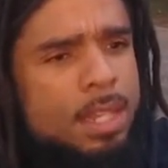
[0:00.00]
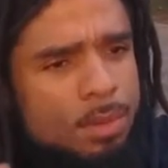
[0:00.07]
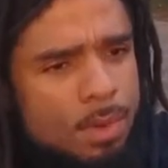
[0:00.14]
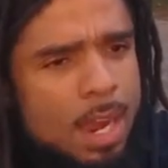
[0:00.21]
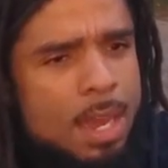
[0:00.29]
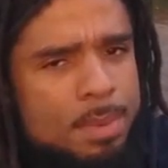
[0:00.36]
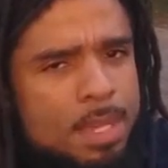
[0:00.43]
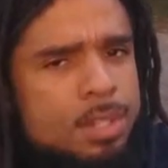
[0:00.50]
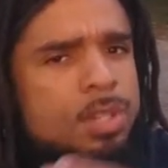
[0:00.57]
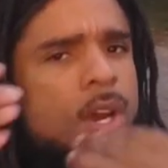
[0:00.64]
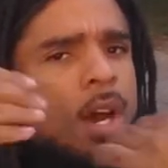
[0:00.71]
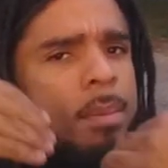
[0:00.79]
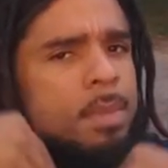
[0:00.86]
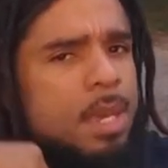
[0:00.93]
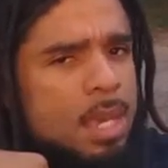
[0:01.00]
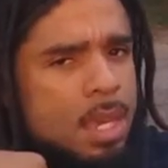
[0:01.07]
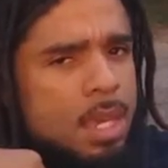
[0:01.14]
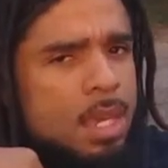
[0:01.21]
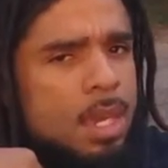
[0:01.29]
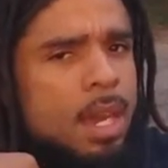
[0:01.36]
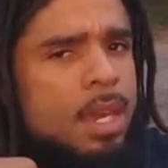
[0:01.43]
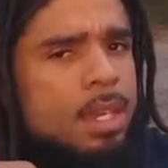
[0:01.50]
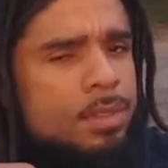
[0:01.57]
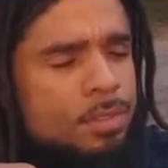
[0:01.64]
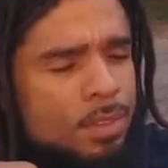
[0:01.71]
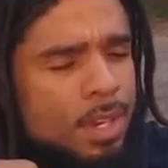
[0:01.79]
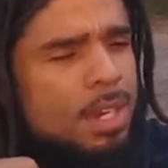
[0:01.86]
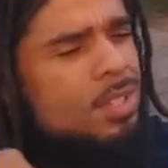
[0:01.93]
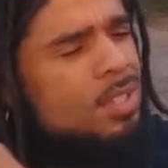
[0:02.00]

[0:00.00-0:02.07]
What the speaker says: then Robbie taught me how to flare.